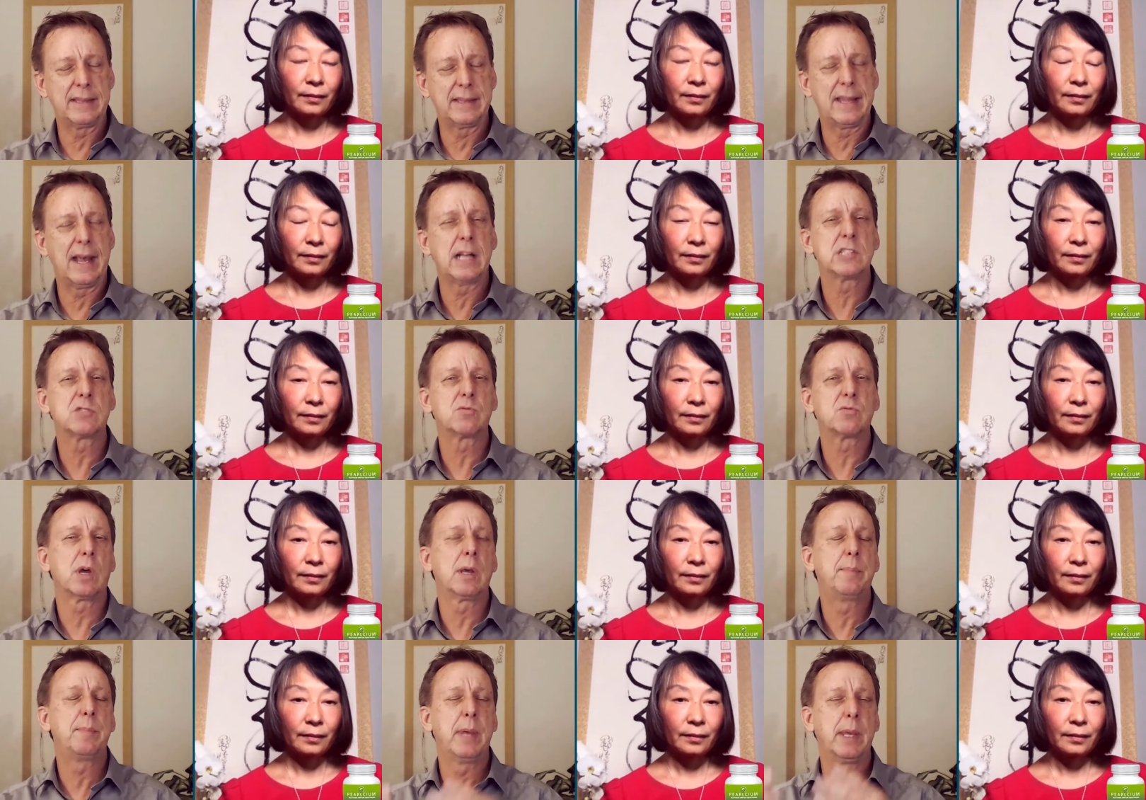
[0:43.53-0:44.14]

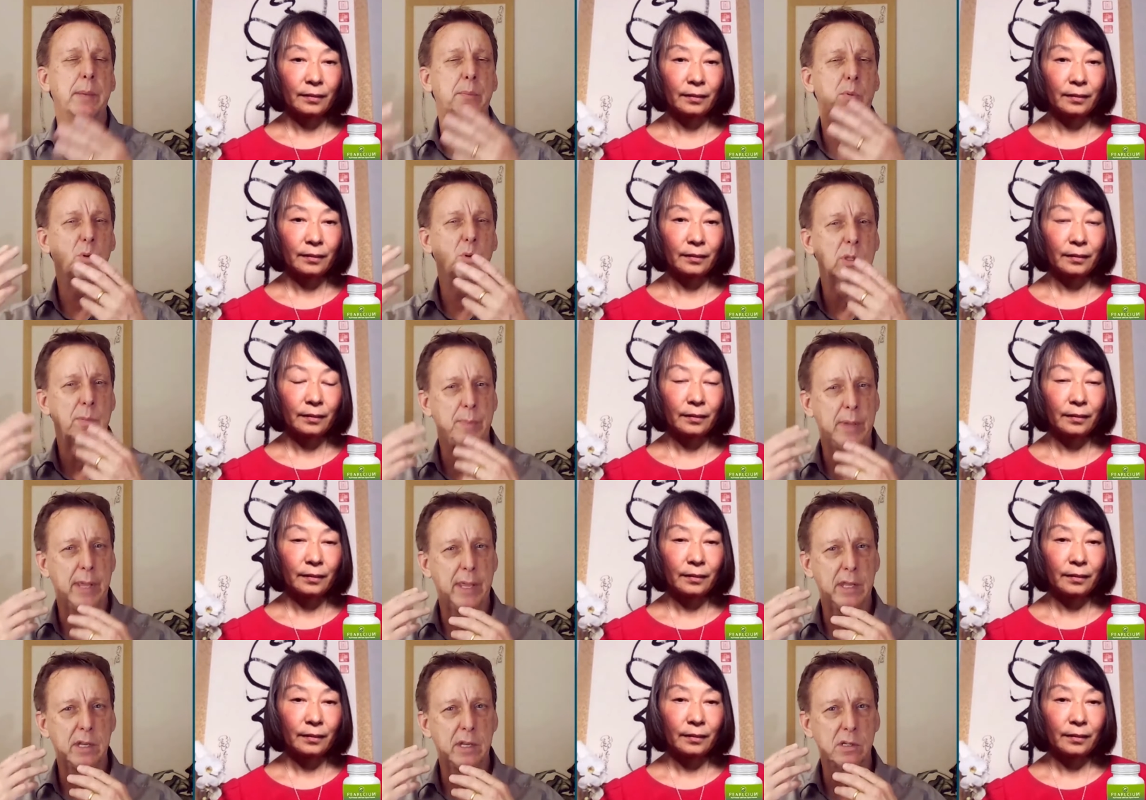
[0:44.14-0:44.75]
Speaker 1: That's why people with
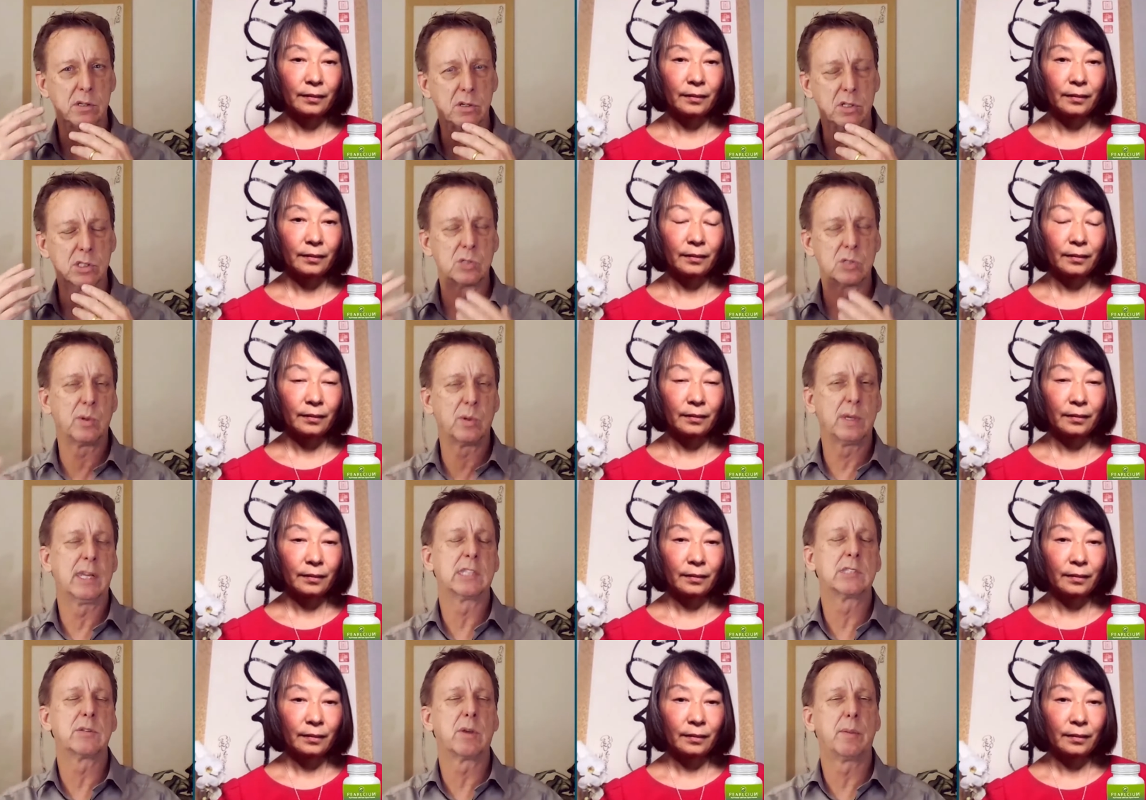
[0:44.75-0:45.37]
pain, it goes
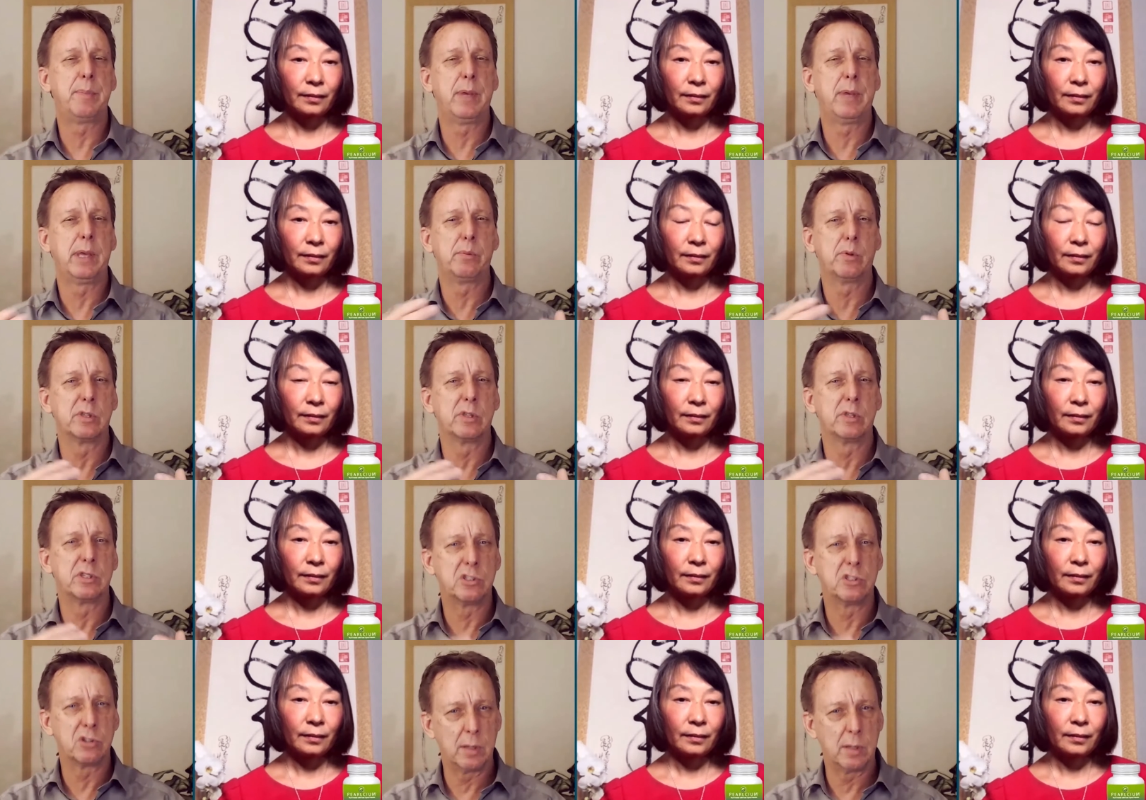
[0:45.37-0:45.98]
away. That's why
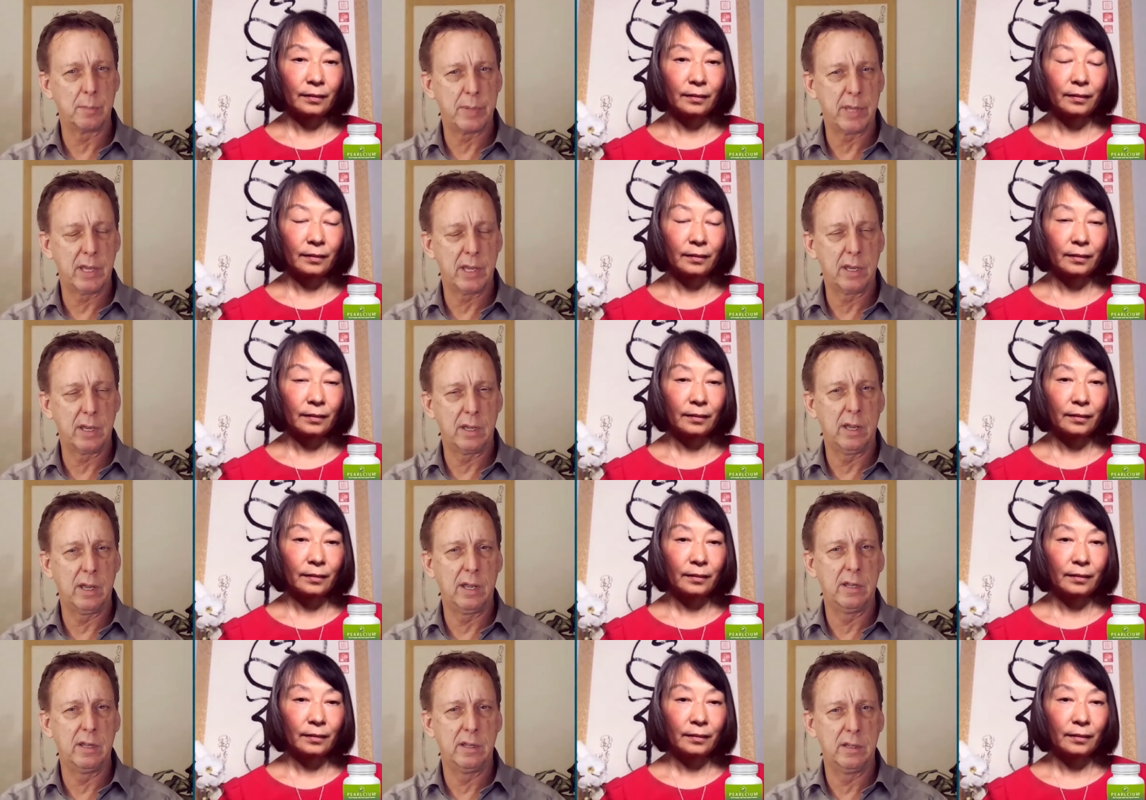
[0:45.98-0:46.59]
people with joint
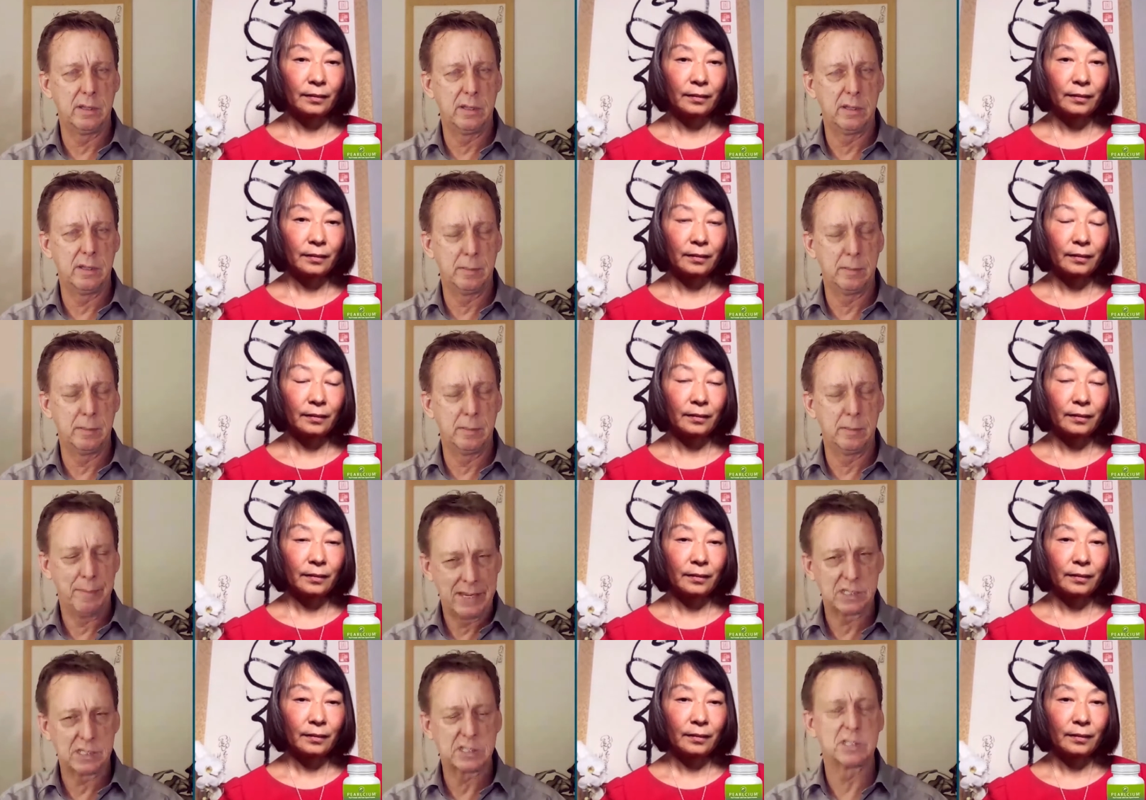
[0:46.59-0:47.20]
pain, it
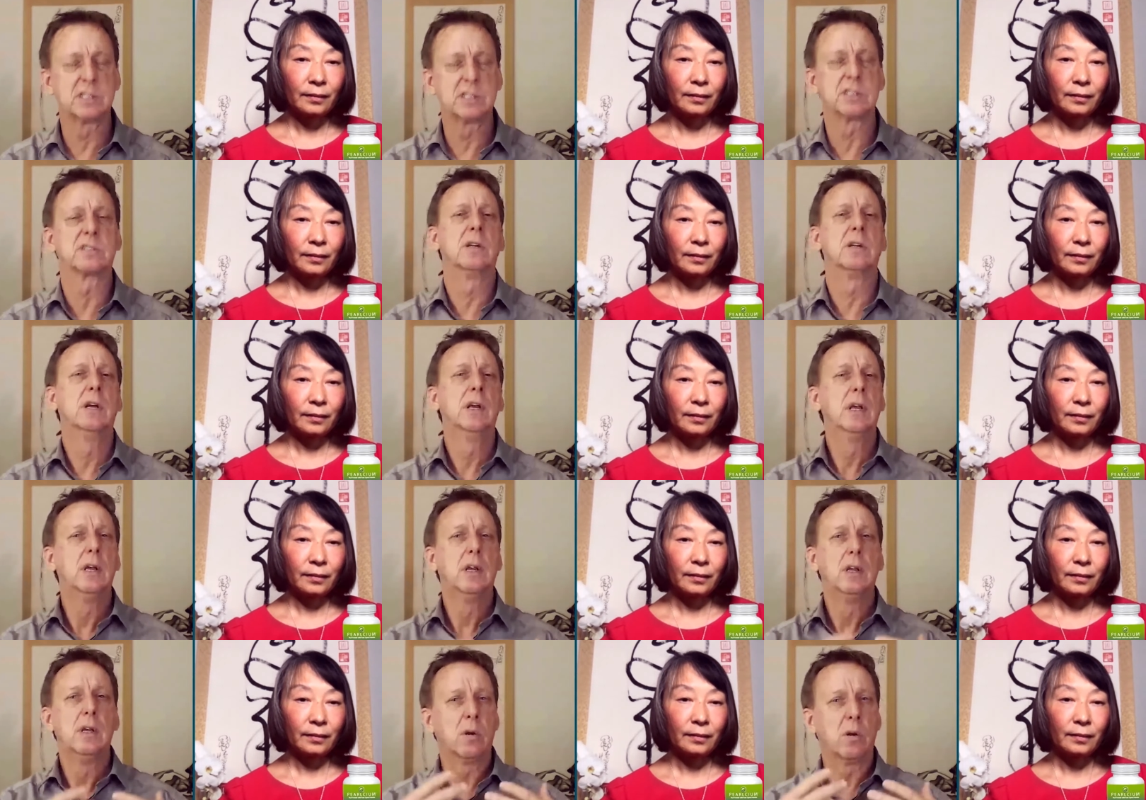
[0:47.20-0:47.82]
diminishes, or
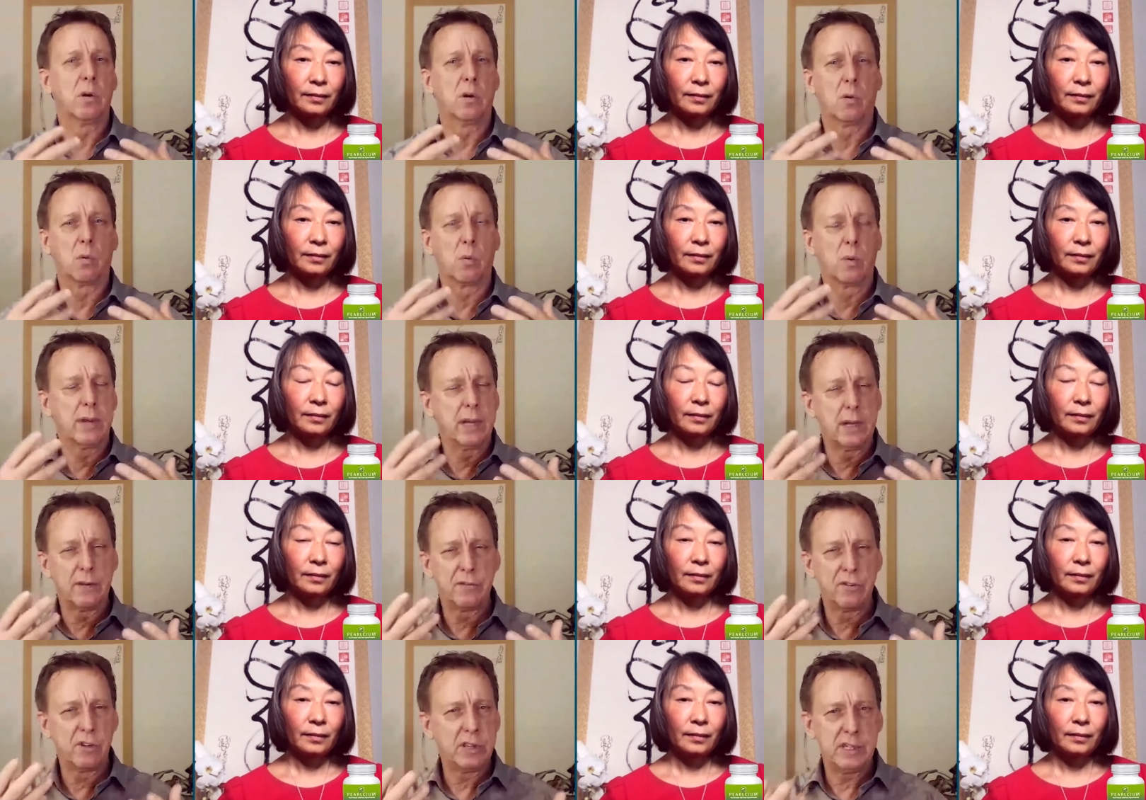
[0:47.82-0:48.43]

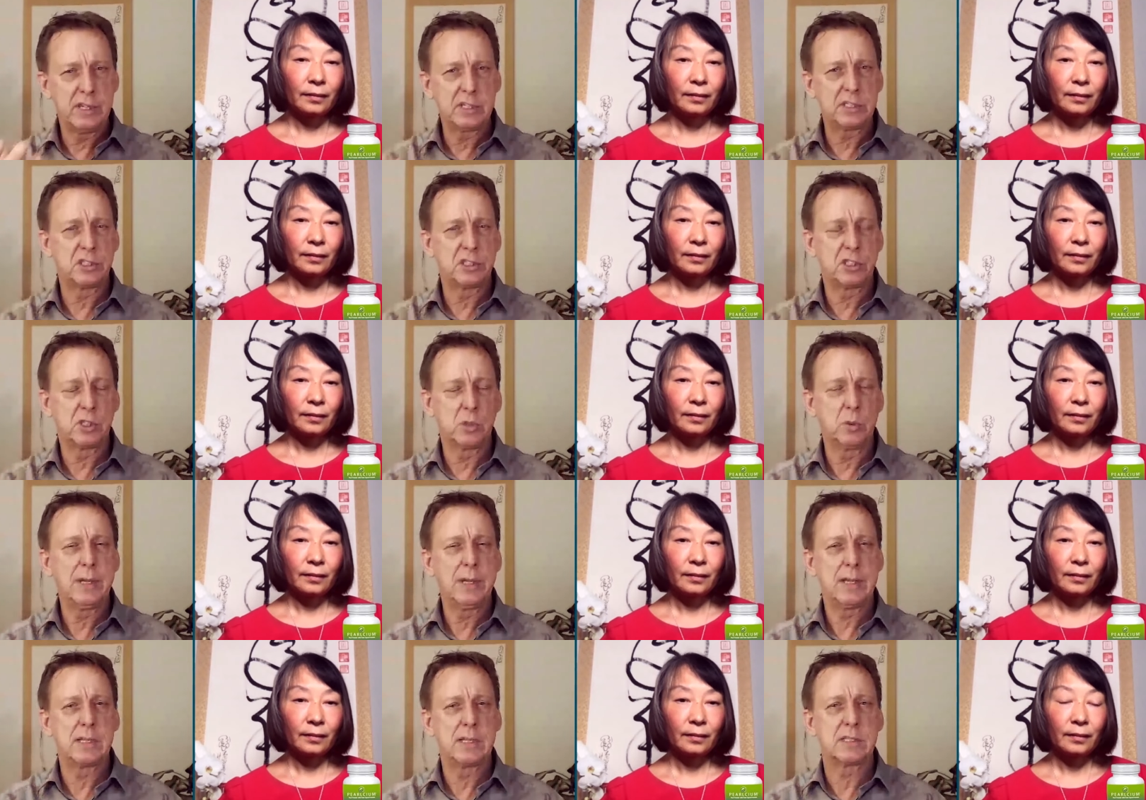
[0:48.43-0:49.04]
whatever the
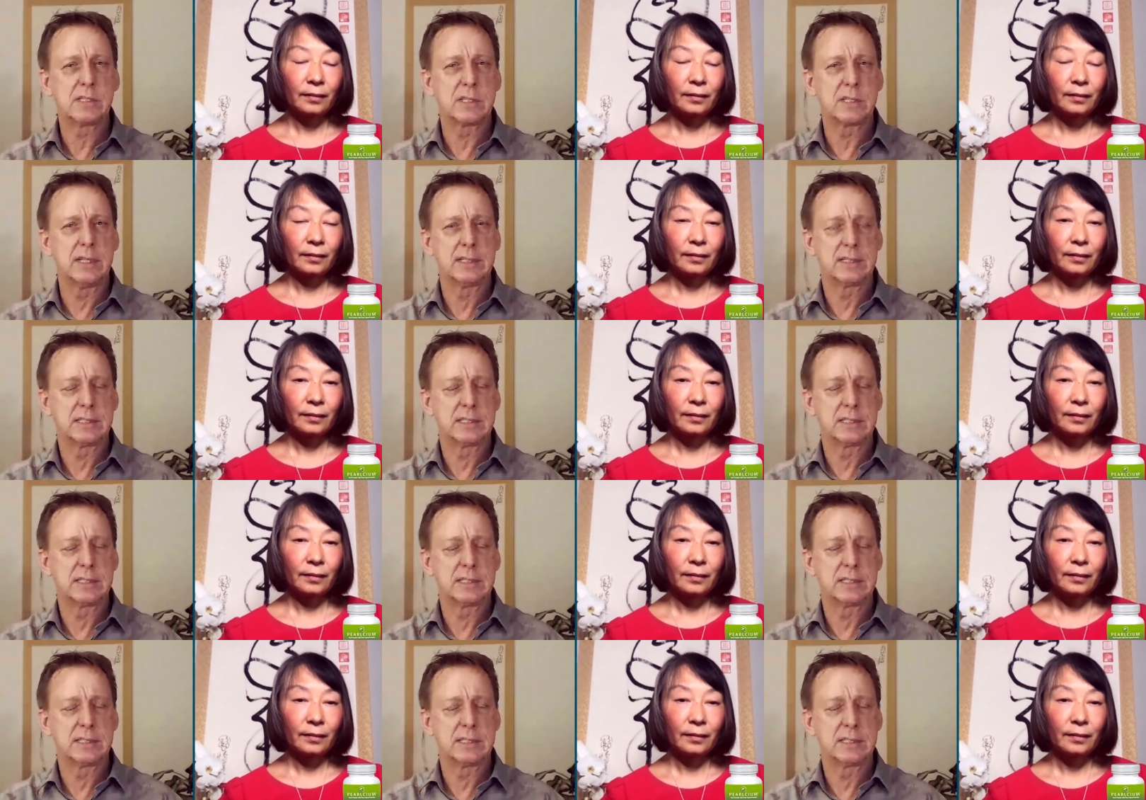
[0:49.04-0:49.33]
issue is.